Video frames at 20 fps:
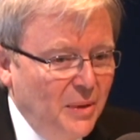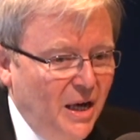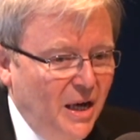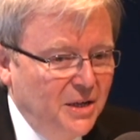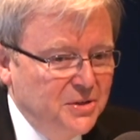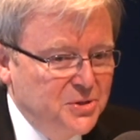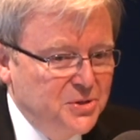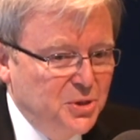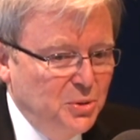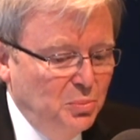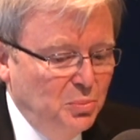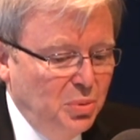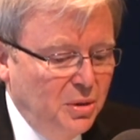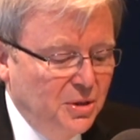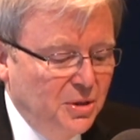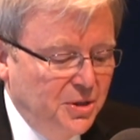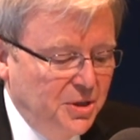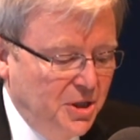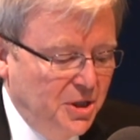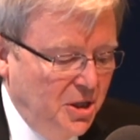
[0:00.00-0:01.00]
and
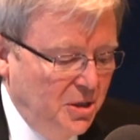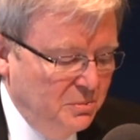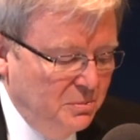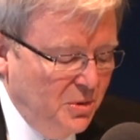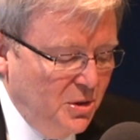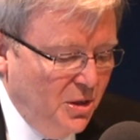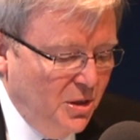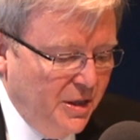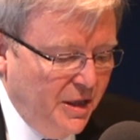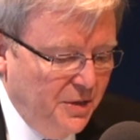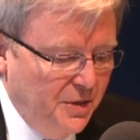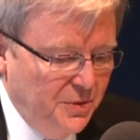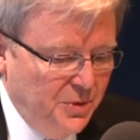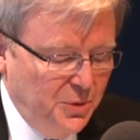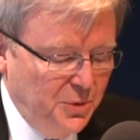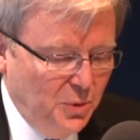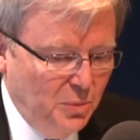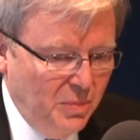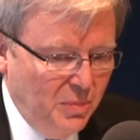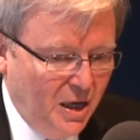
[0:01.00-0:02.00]
simply gone out the
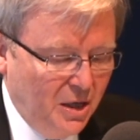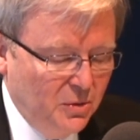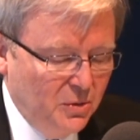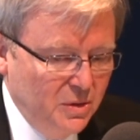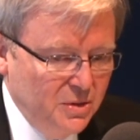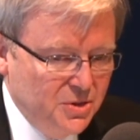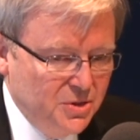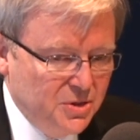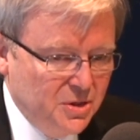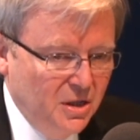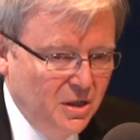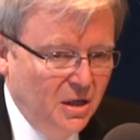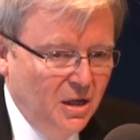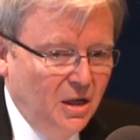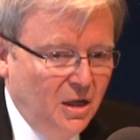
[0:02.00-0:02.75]
door backwards.